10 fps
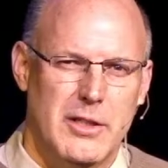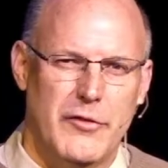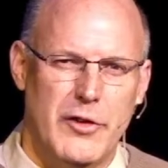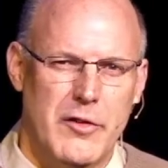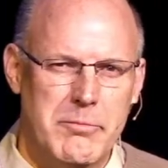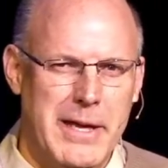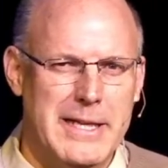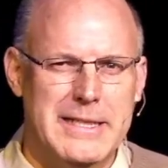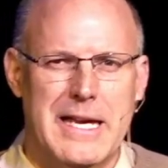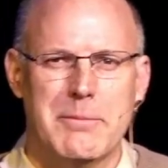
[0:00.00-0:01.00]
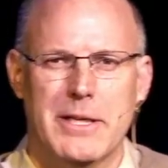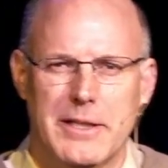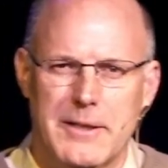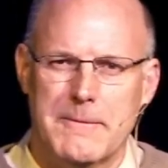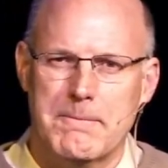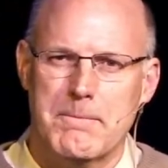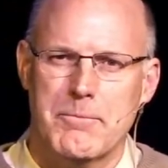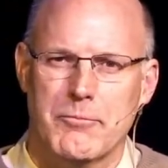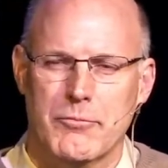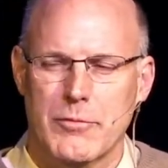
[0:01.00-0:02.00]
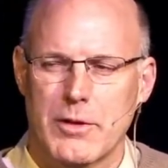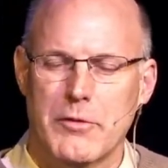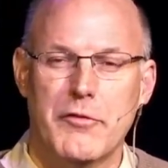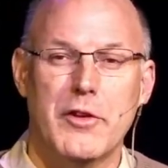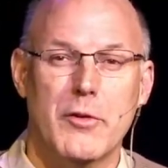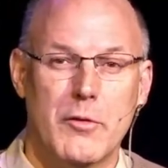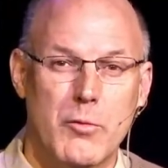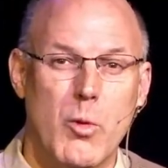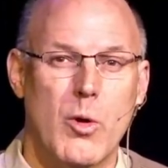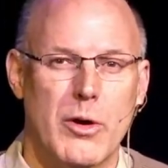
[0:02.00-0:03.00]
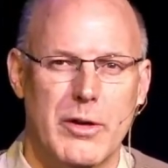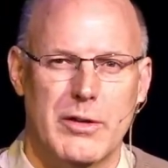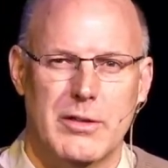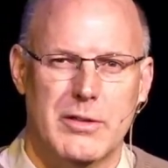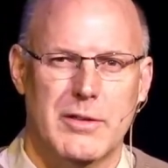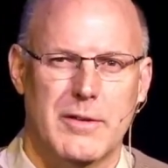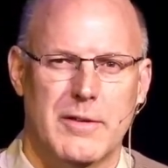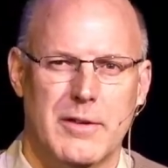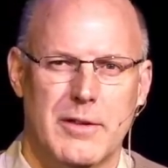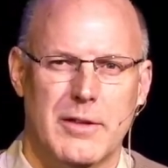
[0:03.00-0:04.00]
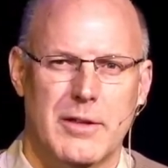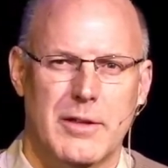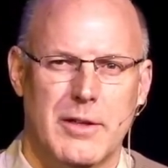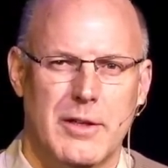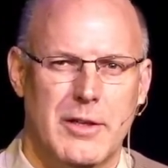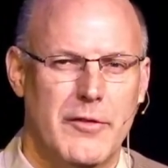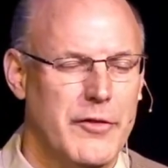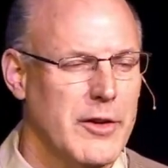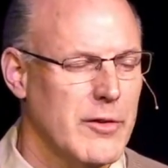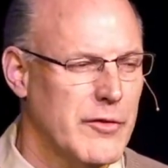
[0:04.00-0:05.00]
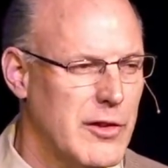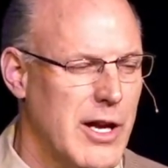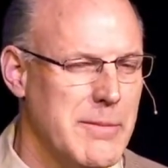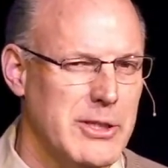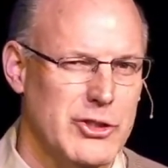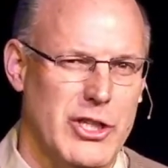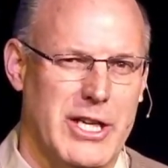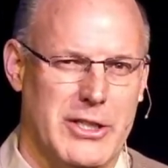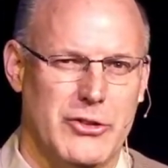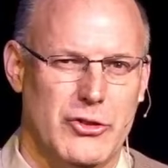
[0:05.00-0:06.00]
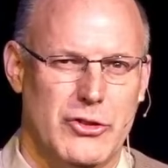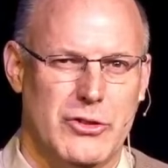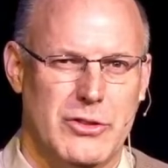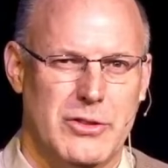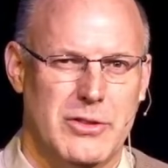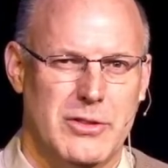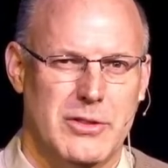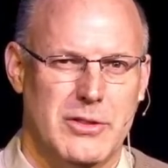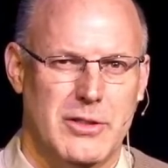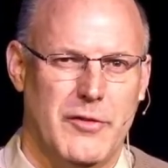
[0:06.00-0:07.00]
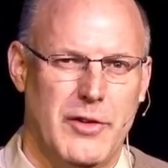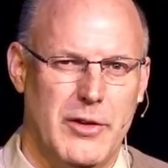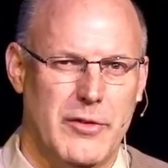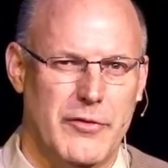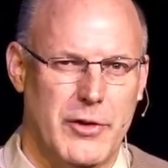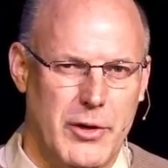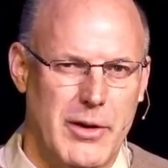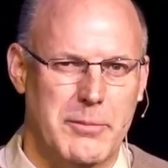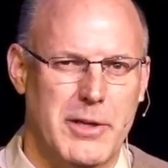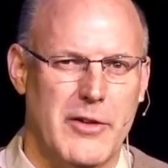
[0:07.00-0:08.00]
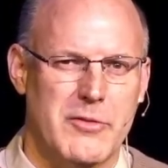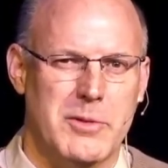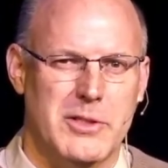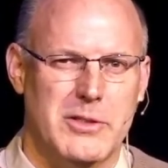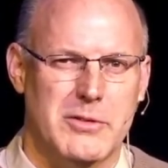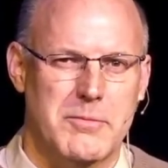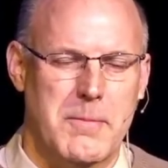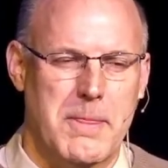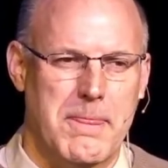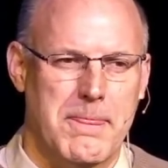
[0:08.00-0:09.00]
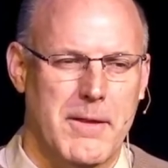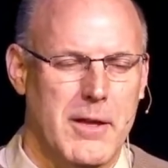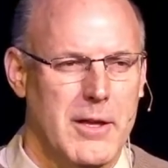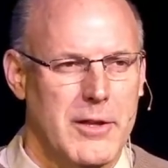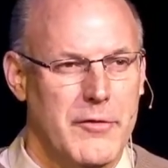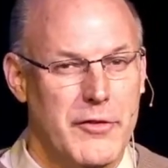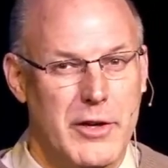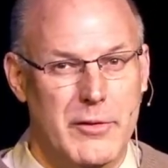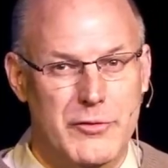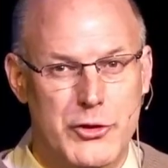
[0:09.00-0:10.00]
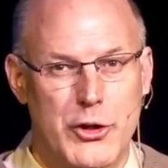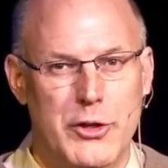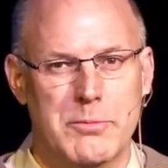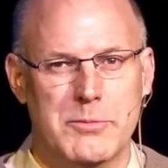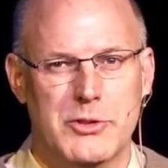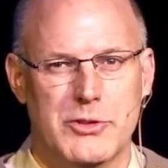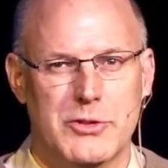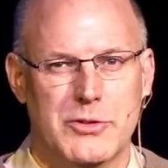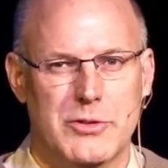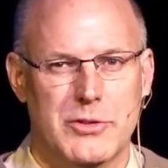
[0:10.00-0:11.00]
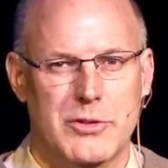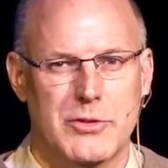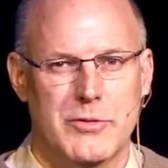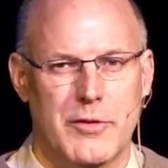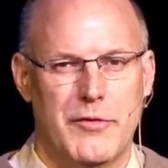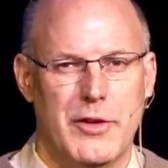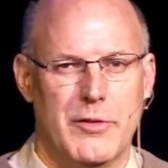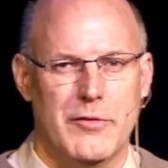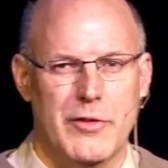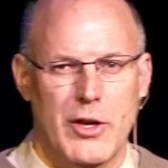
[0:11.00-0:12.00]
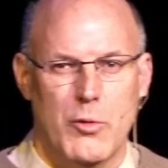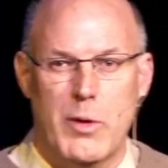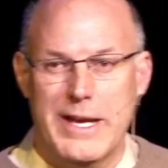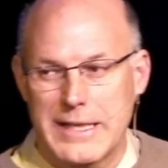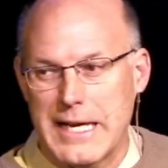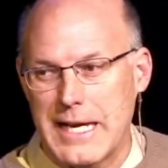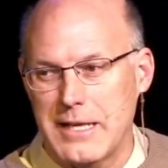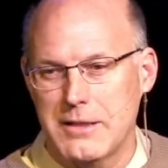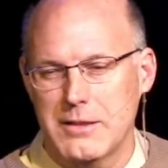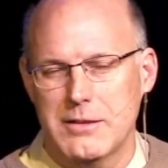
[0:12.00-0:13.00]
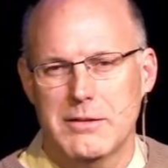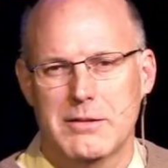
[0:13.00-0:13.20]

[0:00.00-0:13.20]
The fear of pandemic? The fear of war? The fear of climate change? The fear of corrupt government? The fear of germs? The fear of weight gain?